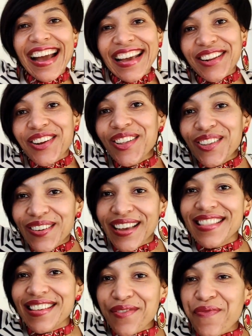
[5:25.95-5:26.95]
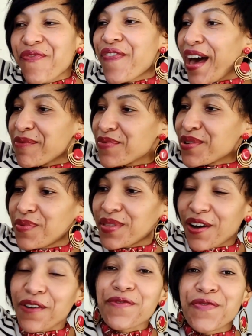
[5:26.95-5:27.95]
I cannot look at this fabric
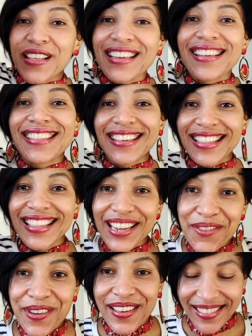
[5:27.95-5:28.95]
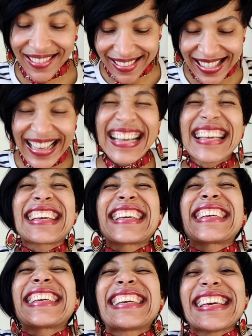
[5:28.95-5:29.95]
without feeling deliriously,
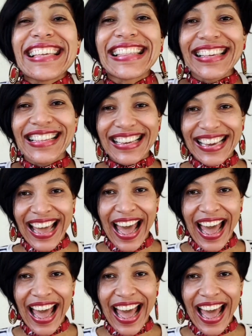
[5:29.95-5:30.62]
giddily